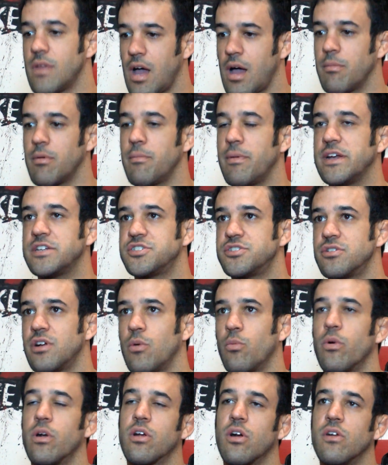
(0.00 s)
I'm going to make sure I
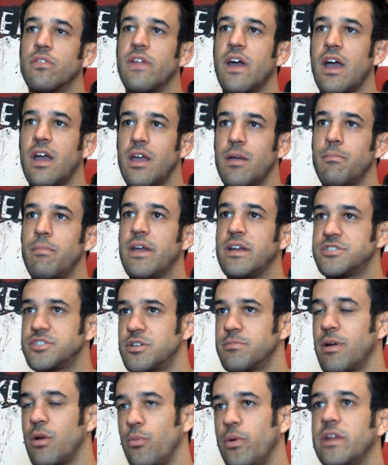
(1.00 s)
work on that and make
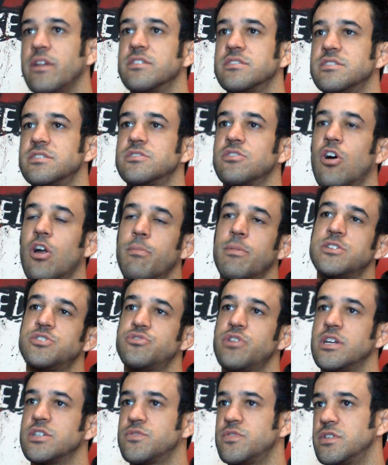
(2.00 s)
sure my weaknesses are my
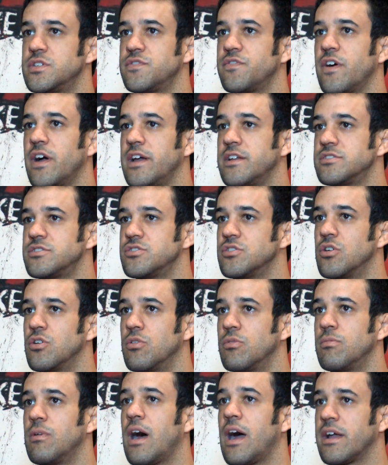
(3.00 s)
strengths for this fight
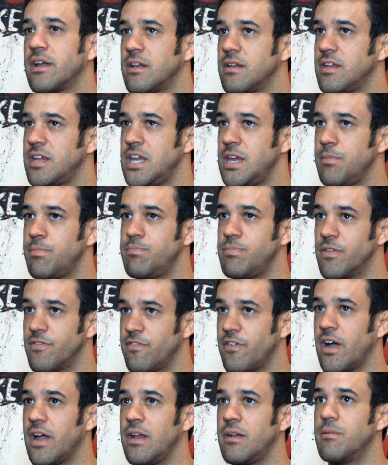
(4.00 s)
so I can keep the
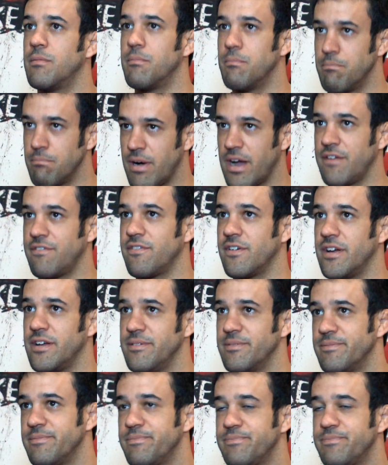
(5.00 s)
fight my fight.